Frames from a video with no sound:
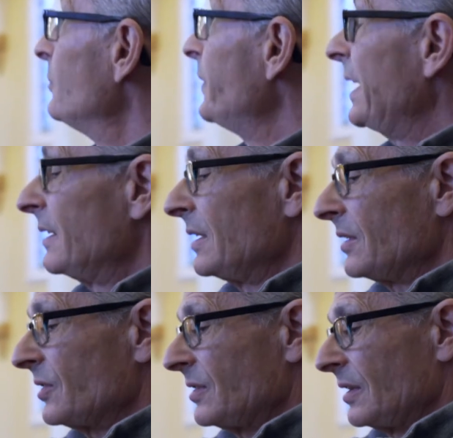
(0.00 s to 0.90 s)

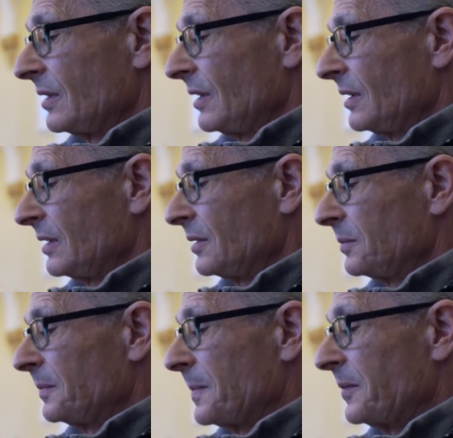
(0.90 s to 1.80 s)
maintenance
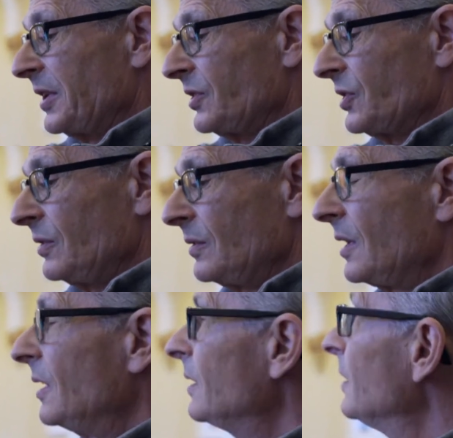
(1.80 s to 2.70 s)
issue,
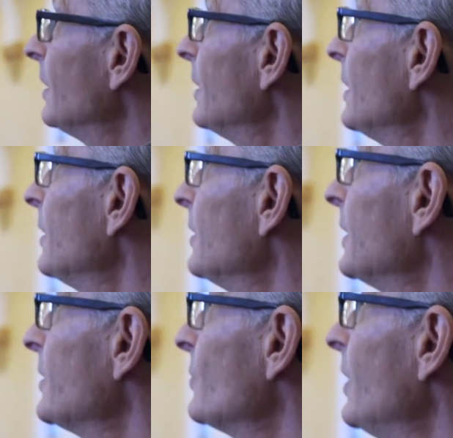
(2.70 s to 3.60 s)

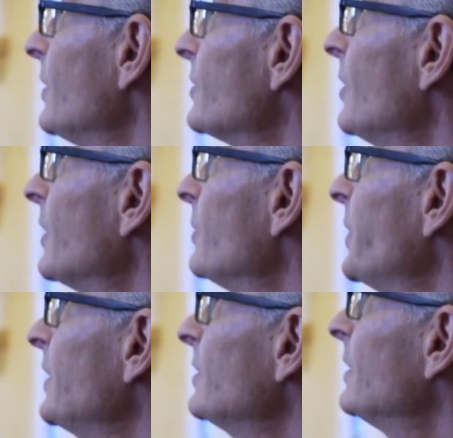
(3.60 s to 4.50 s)
as well as an
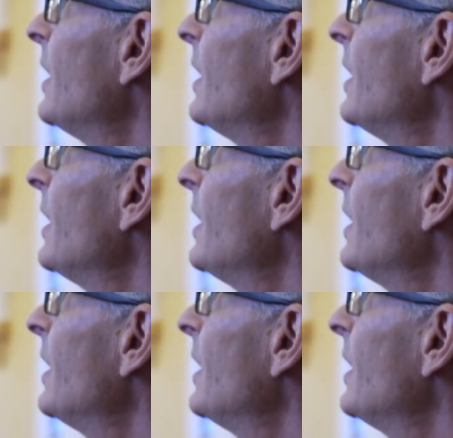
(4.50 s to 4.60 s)
occupational